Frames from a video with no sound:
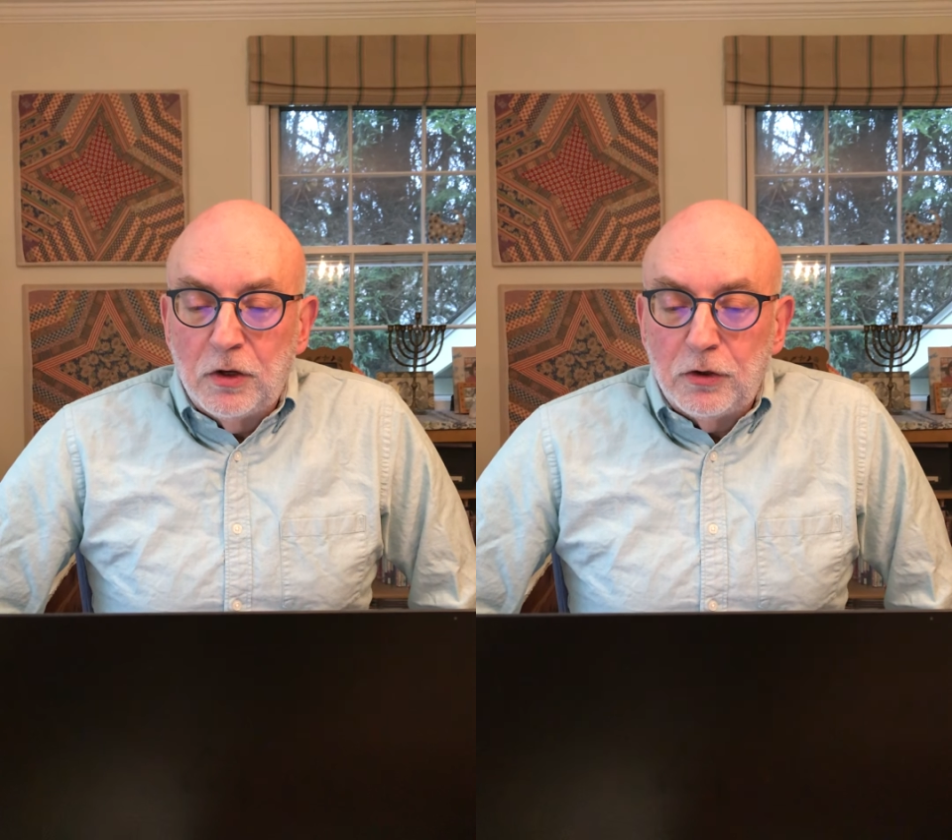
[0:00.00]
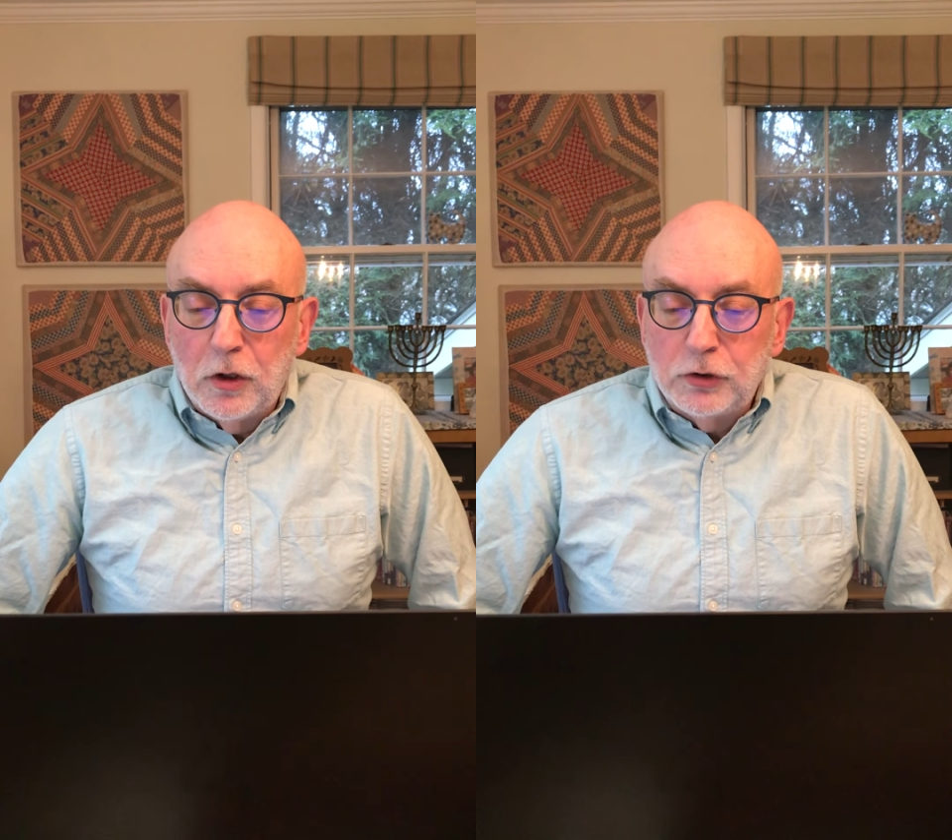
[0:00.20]

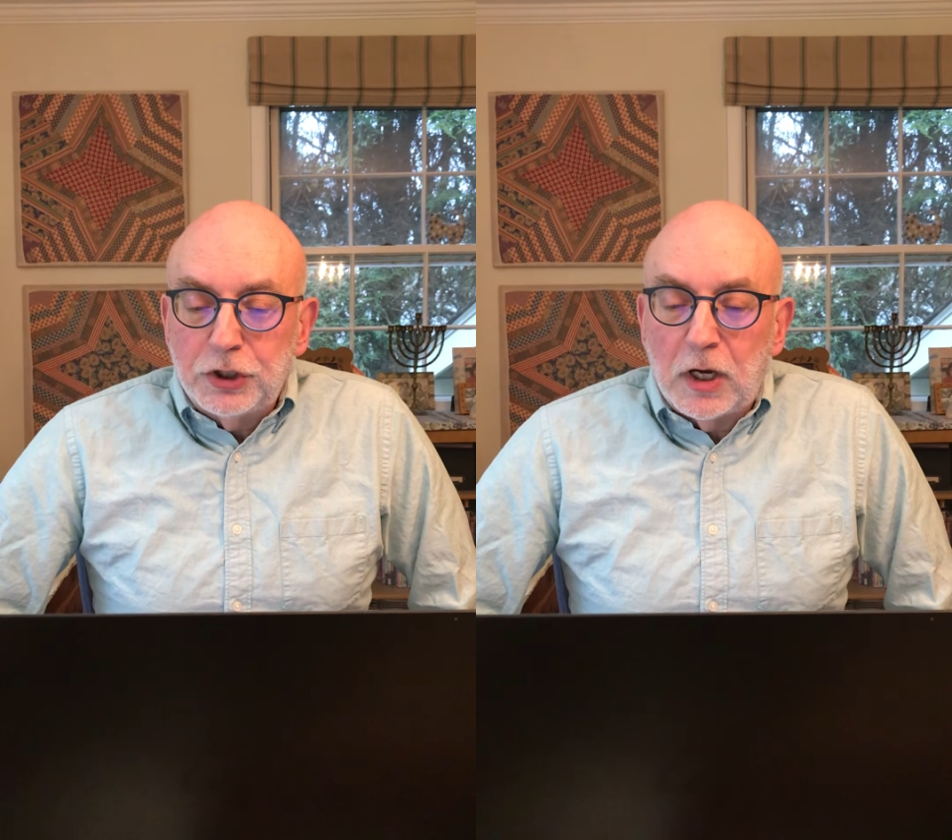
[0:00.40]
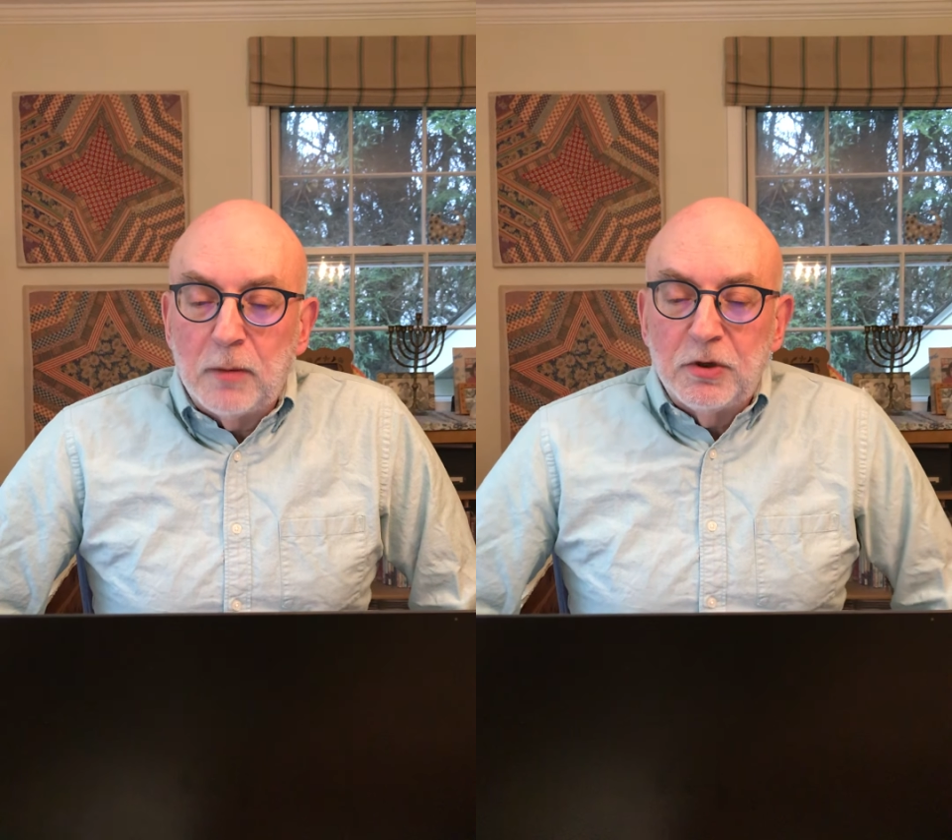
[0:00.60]
No
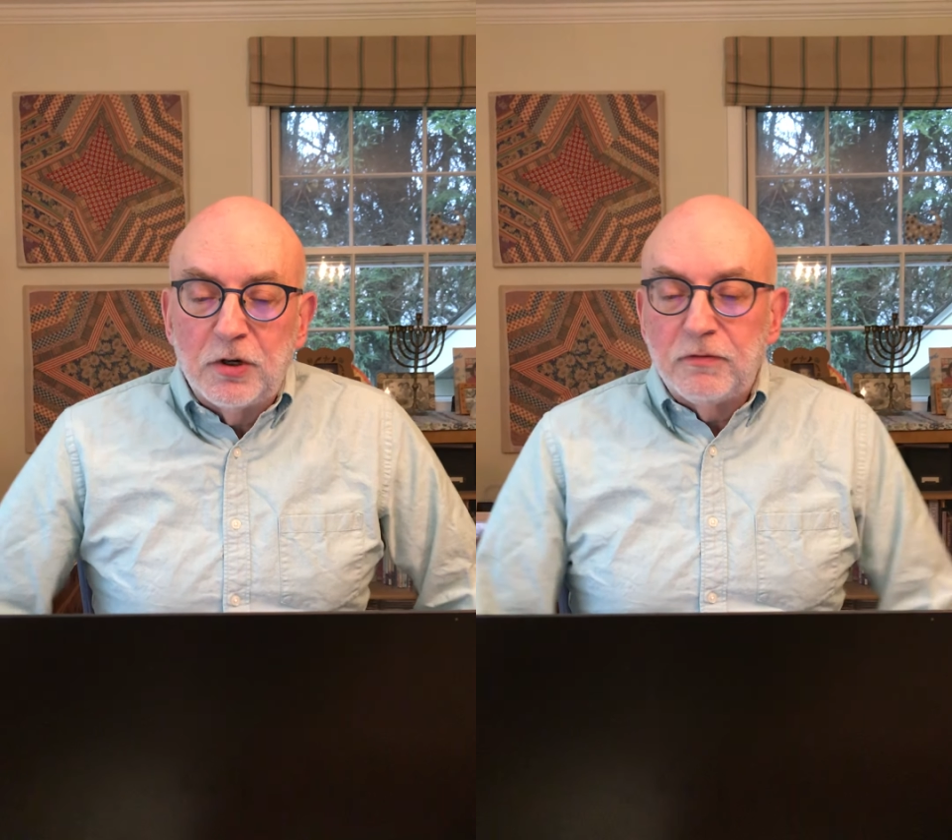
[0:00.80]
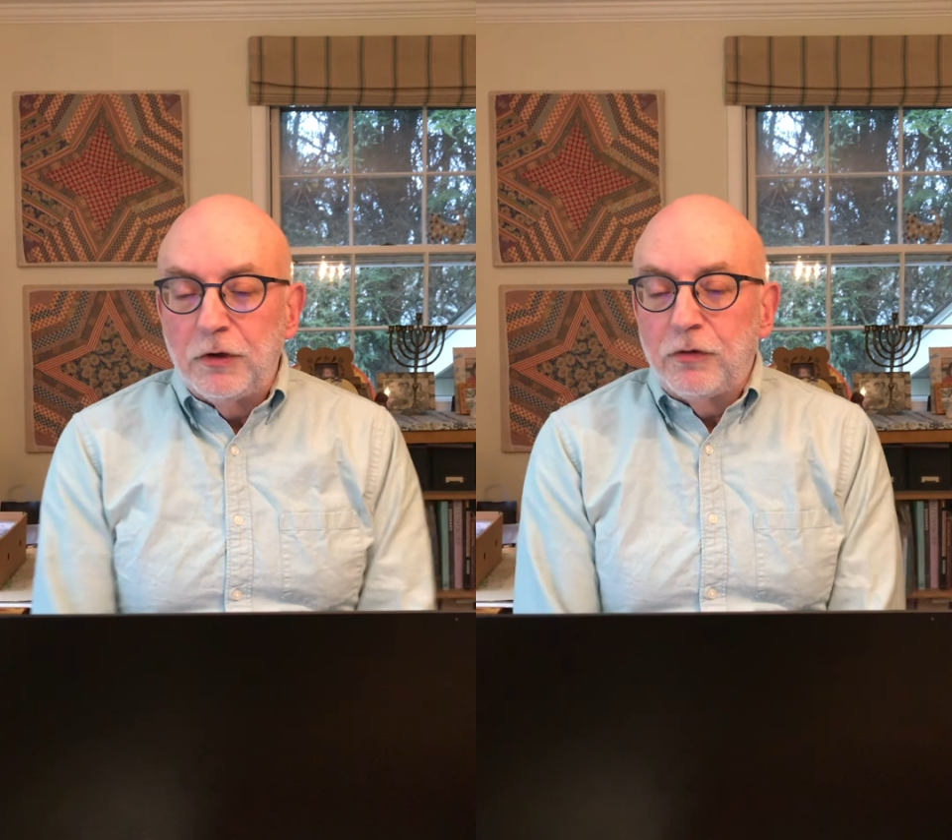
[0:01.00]
job
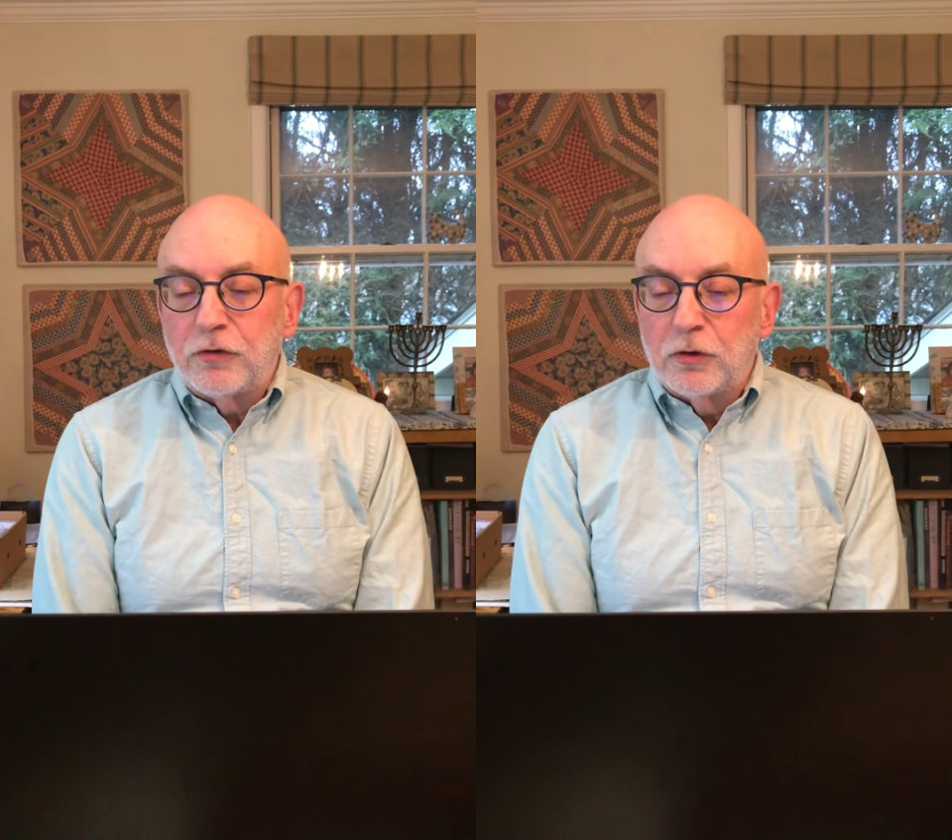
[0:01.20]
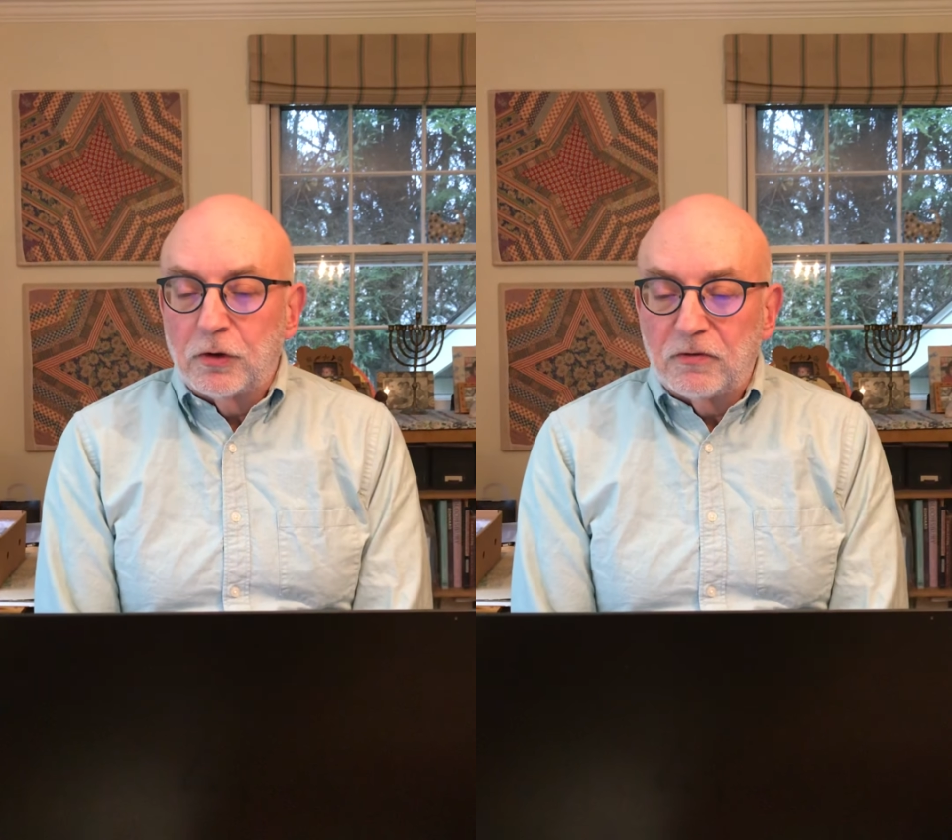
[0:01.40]
interviews
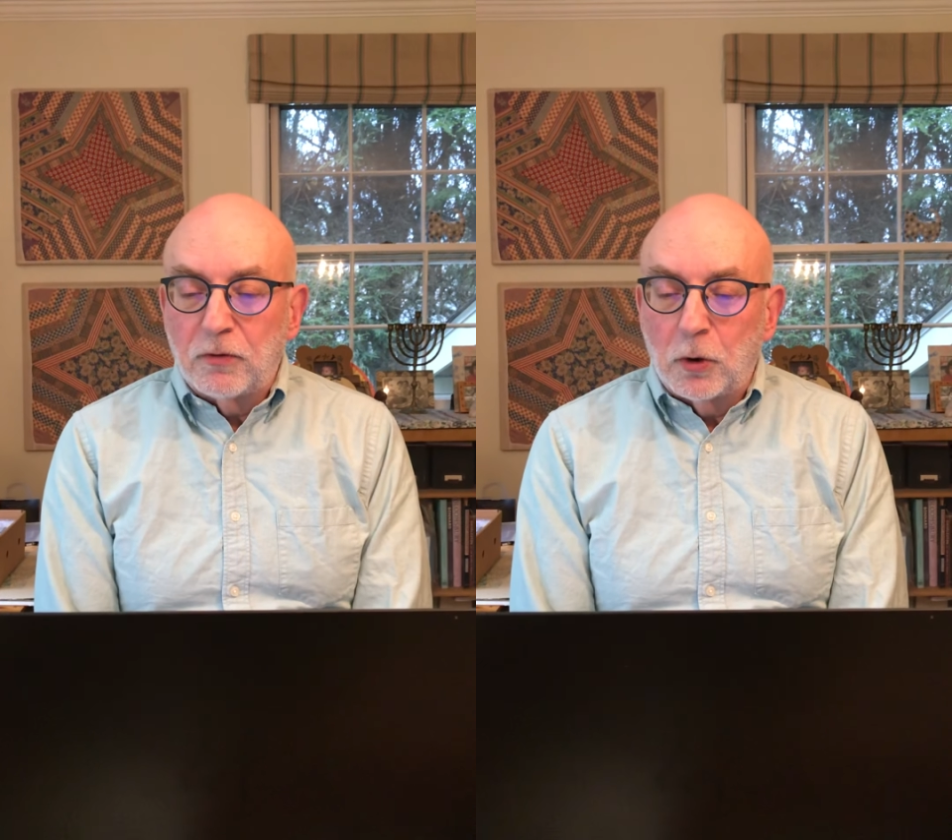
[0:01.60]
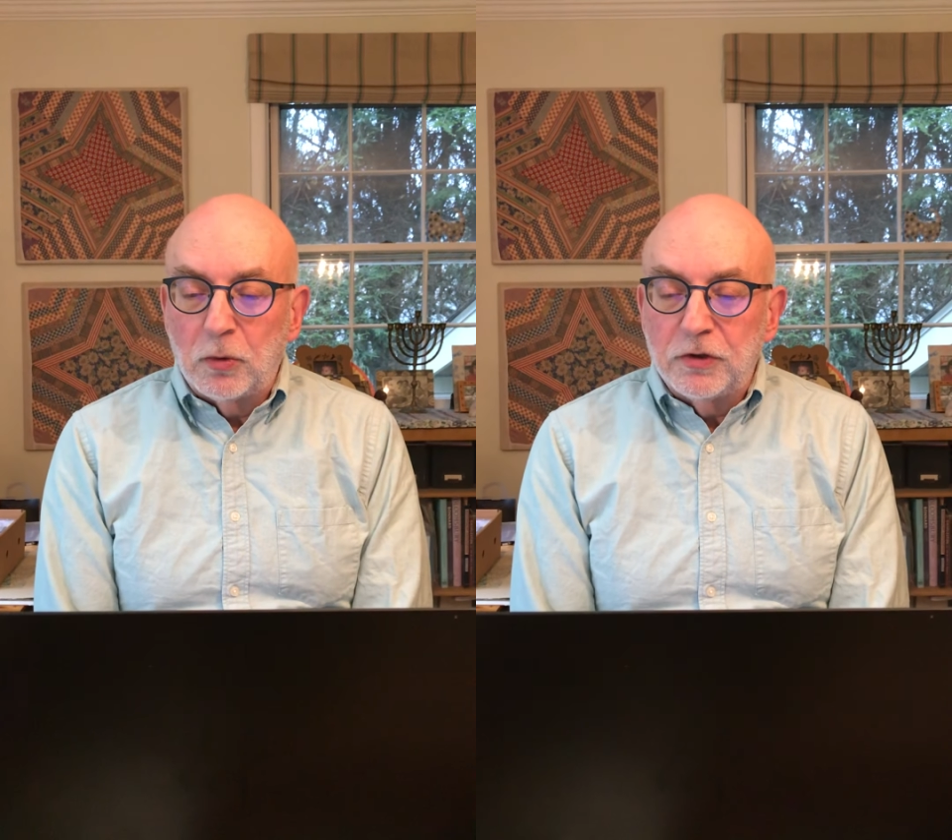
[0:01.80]
to look
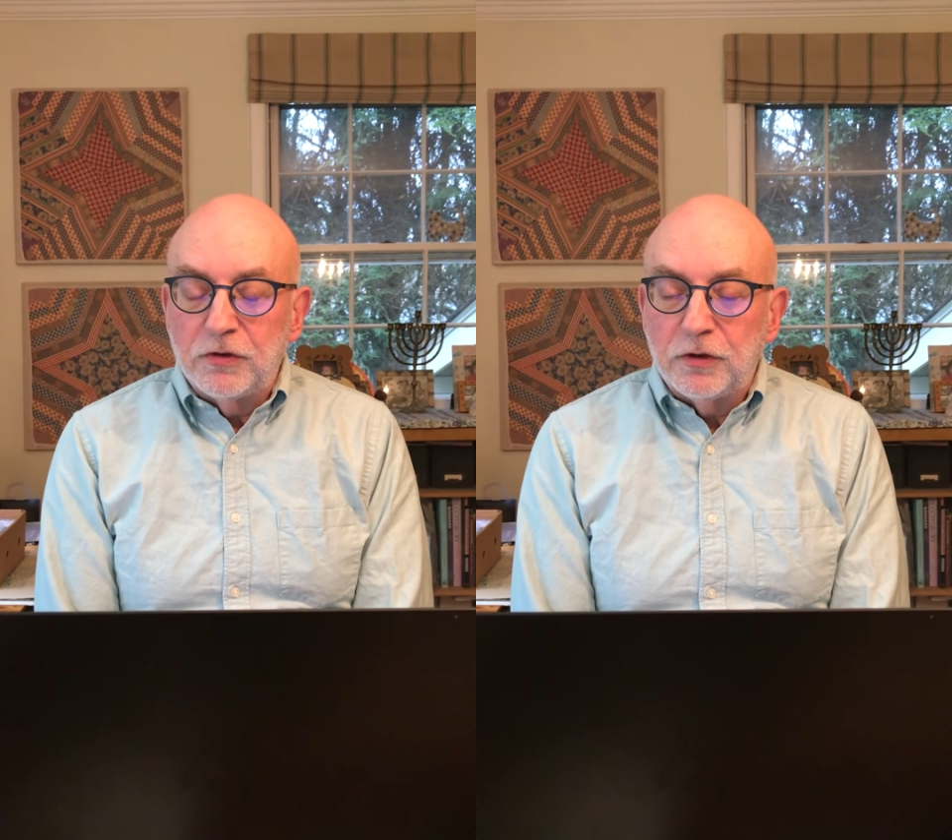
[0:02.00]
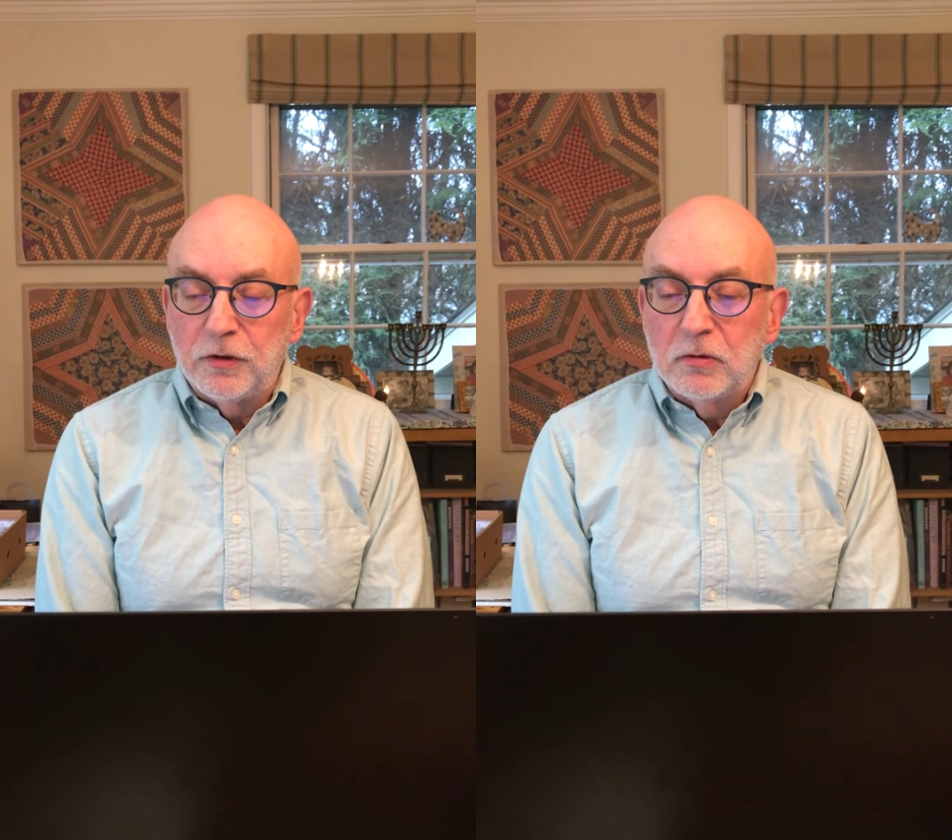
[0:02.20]
forward
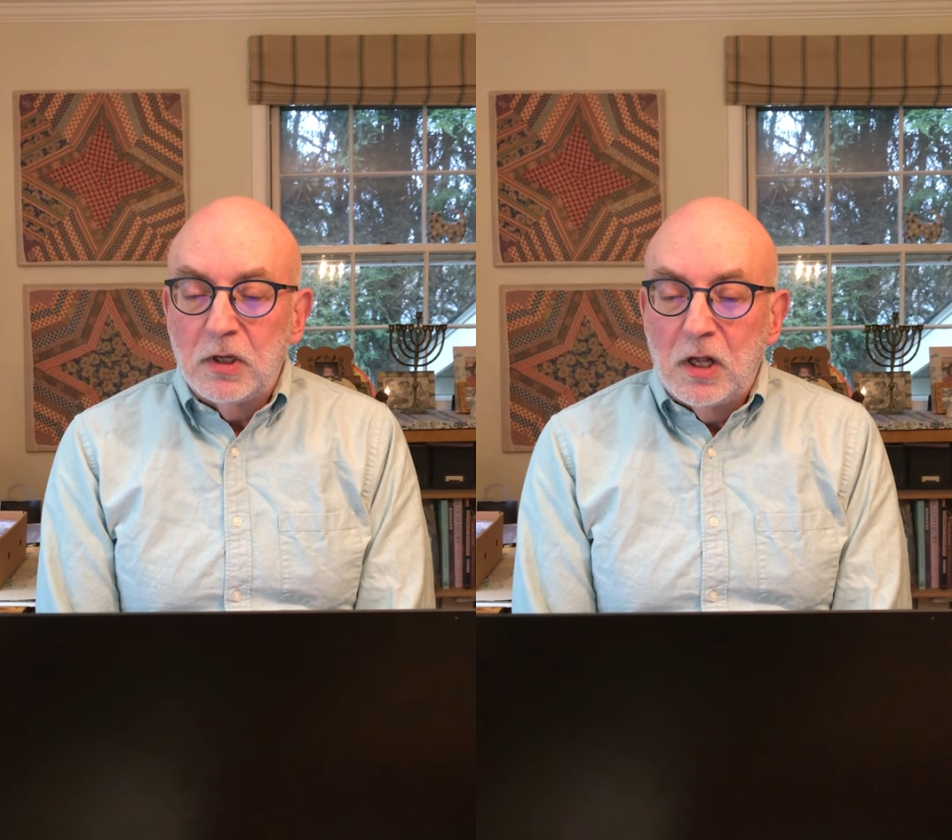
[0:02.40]
to.